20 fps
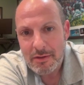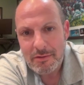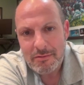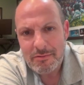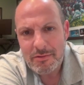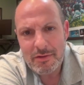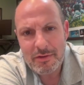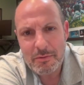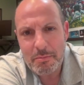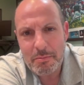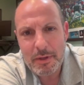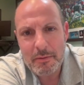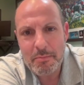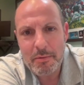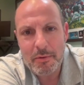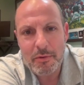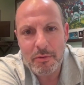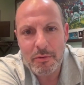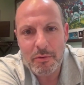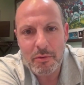do the
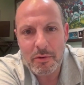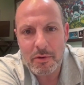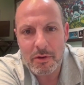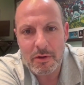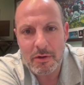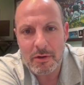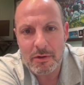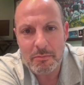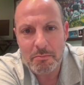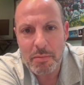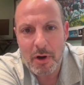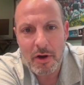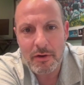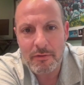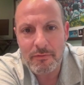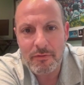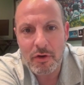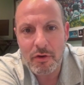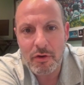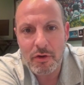people who are part
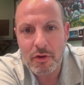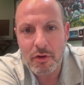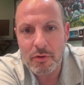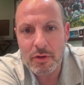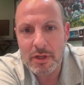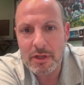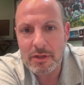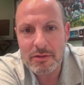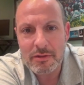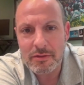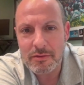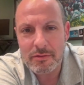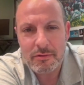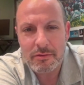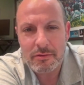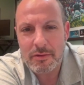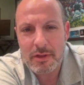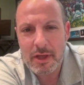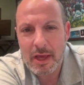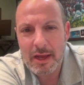of your unit, do
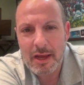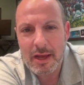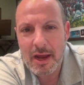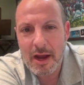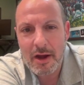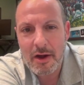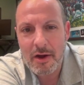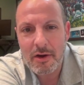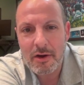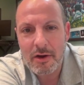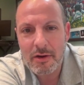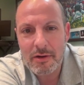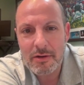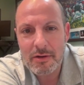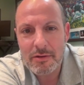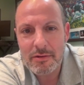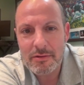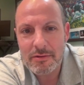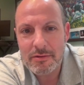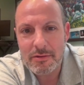they care?
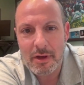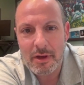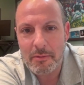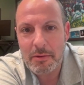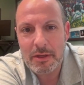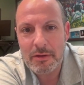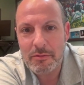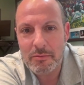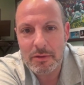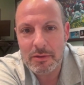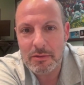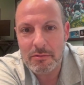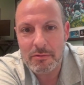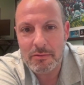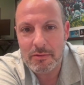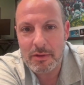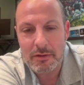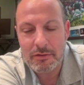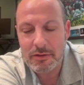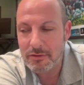I
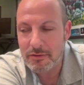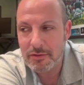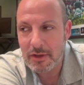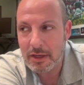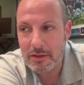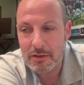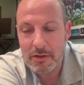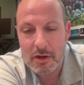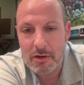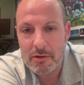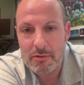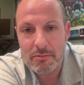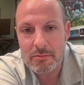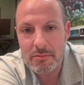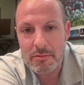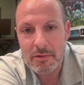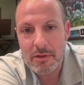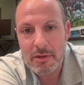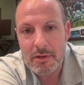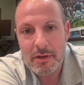mean, she's like, no.
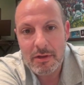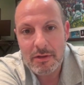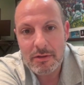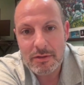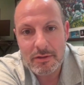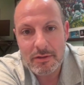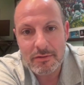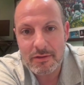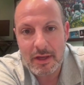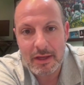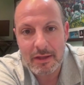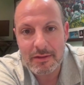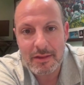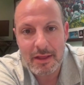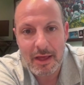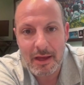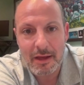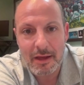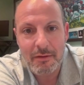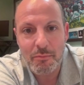She's like,
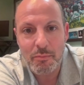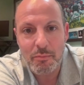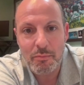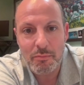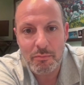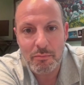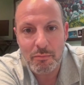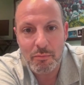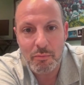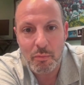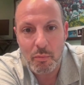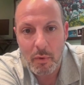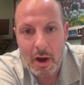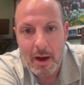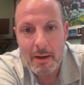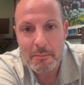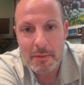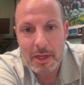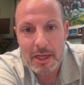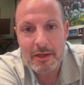they
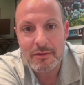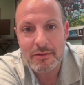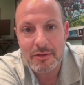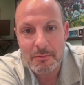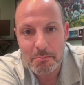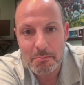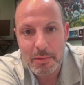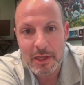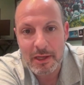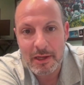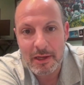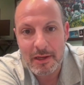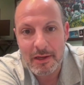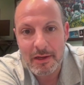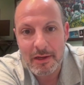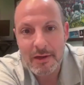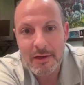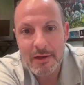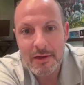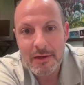want me to
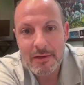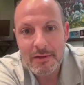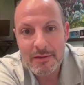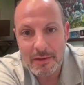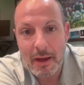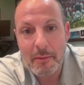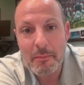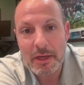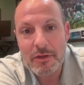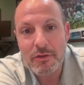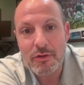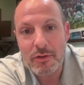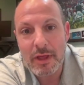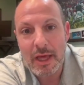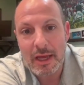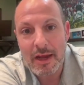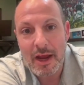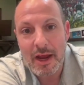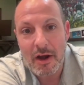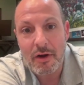be, I mean, do
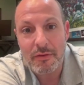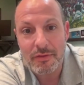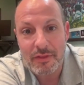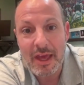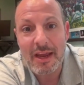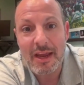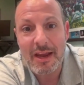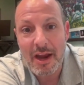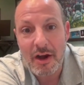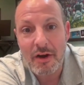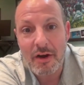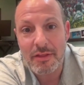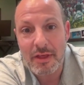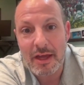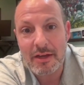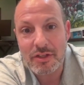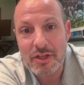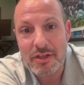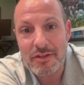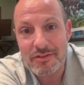they care? They care
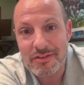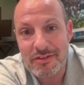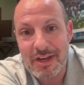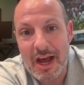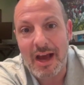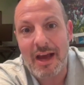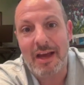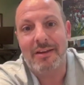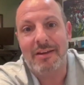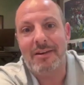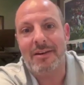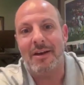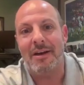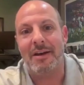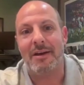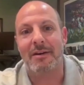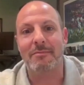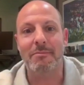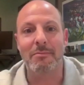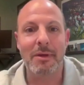that she's not,
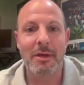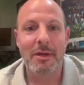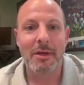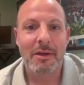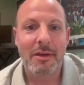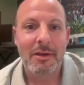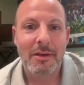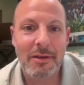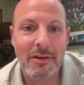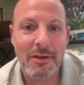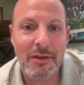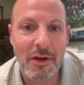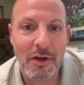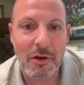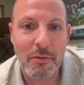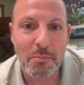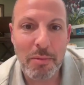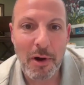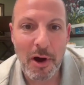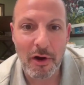
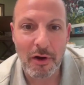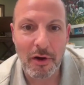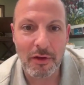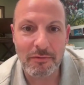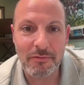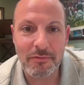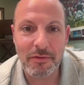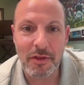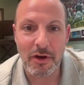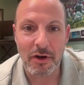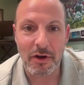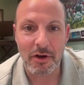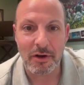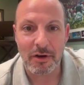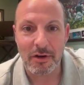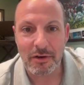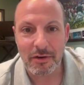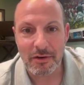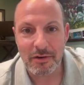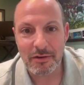part of
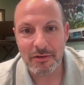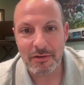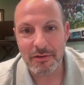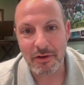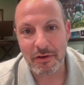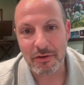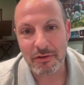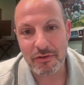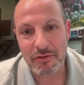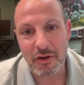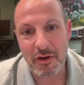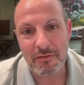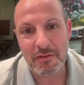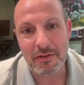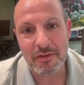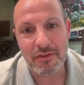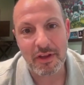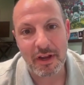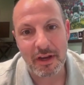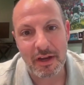their
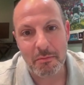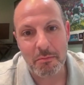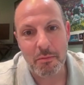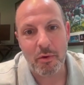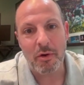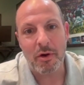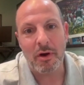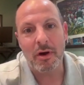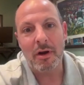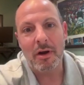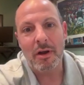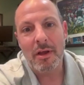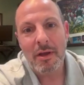service anymore,